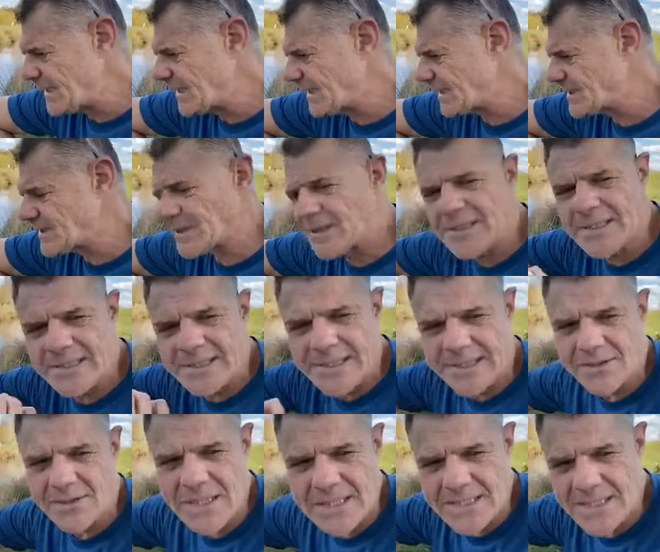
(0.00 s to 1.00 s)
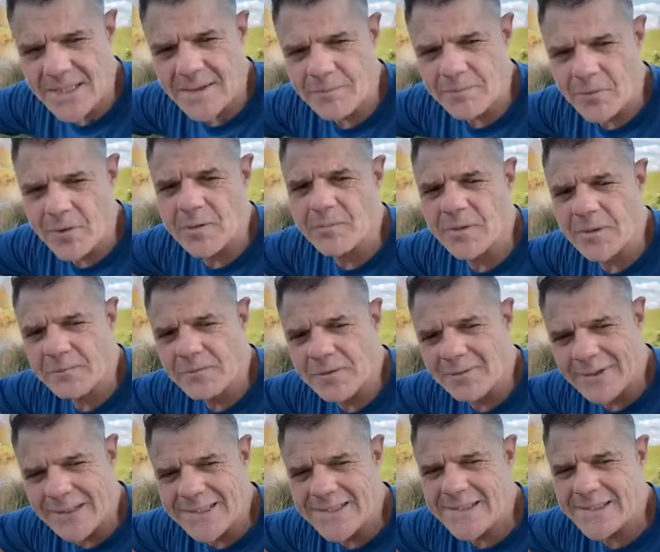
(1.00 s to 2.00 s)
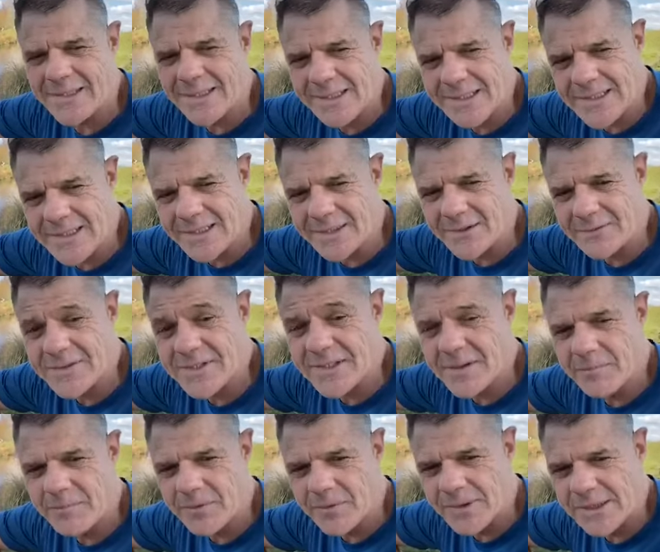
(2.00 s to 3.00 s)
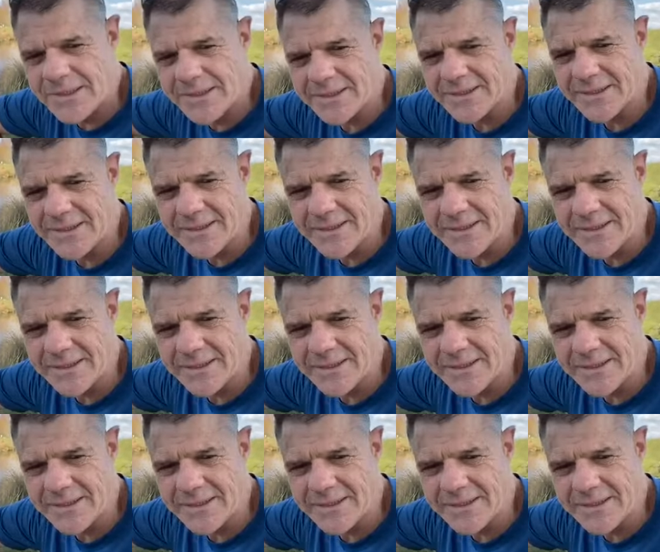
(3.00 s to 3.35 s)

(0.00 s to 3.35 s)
Jesus addressing a problem of isolation, of separation.